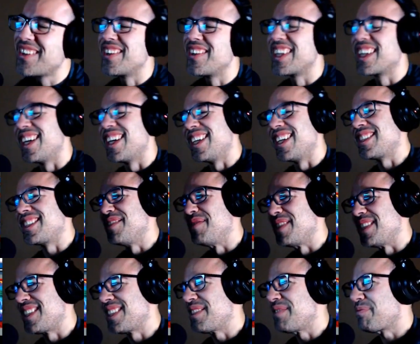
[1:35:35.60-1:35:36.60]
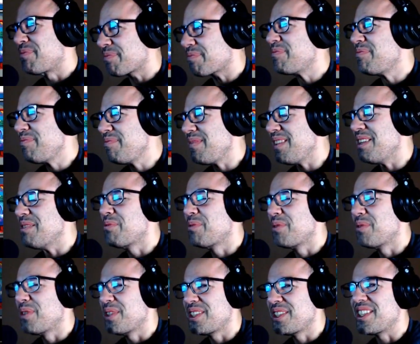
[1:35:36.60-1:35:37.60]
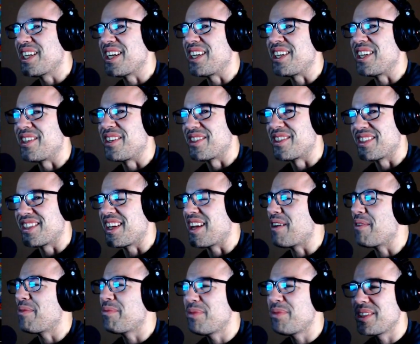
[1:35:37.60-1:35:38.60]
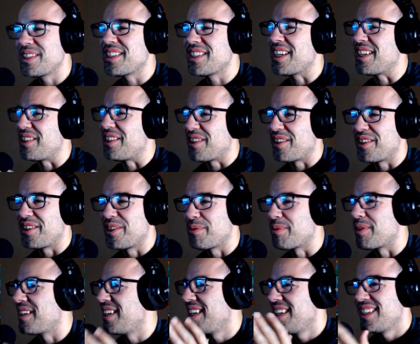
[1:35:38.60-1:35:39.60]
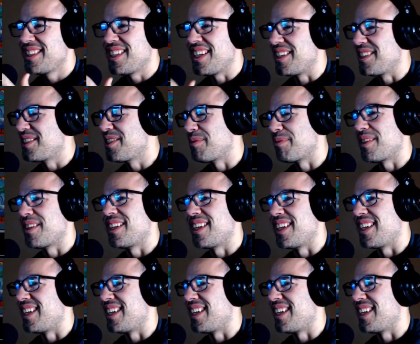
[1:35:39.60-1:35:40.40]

Loomis. I appreciate your humor, Dale's humor.